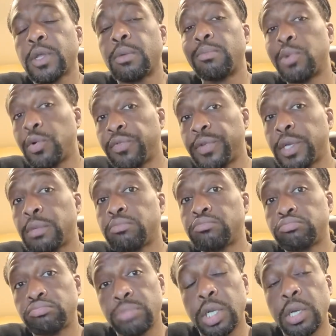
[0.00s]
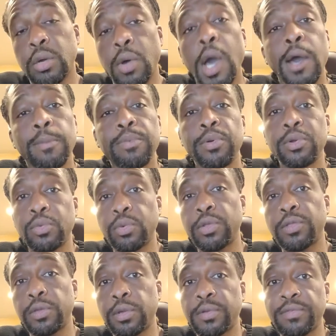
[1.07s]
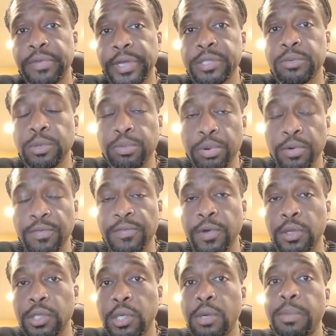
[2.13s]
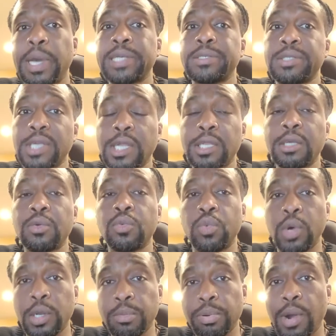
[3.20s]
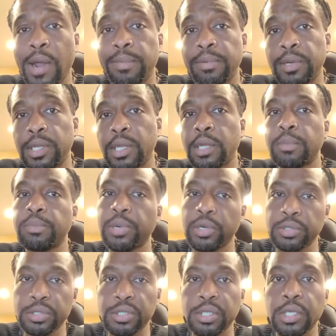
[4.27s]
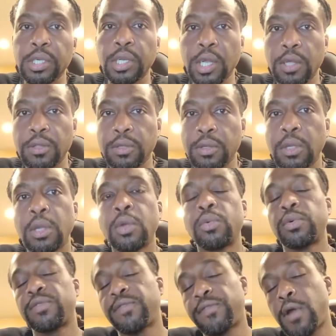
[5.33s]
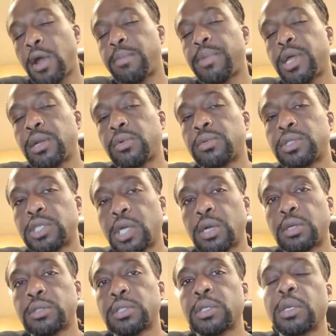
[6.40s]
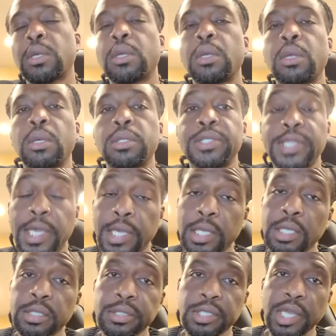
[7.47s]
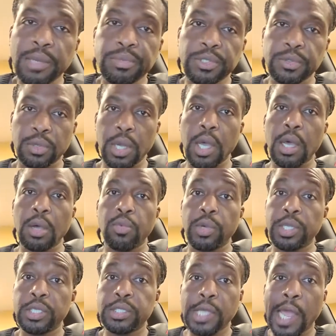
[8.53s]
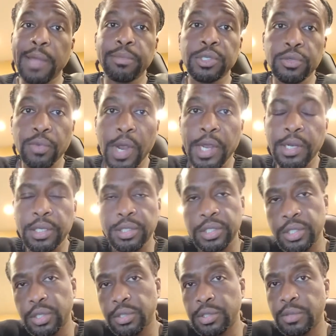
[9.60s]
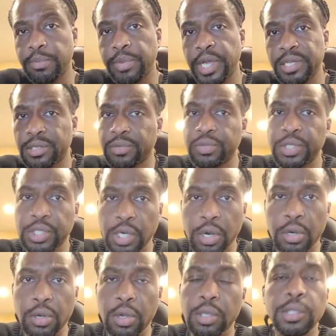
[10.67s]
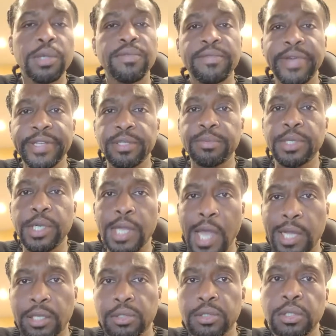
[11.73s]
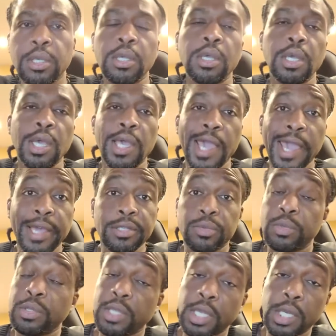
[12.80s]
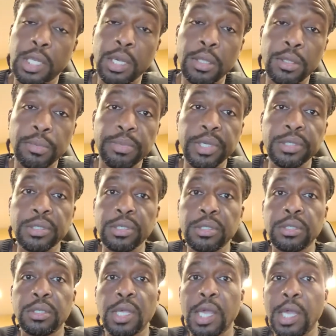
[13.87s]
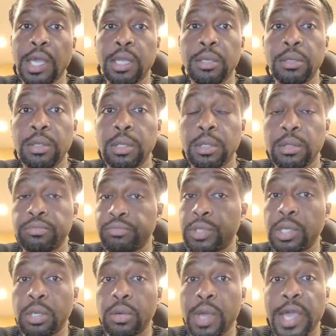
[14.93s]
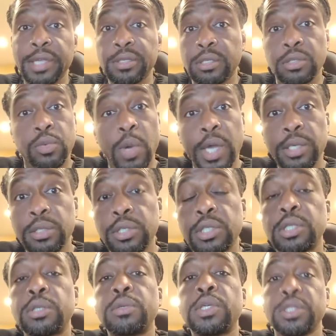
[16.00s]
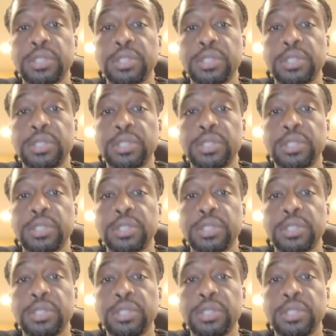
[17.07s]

Moving you know, upward with your investment portfolio by selling one property and purchasing another with far better returns. Taking these steps uh, when the time is right ensures the best return on your investment dollars. As with any other business, and you know, as is why you should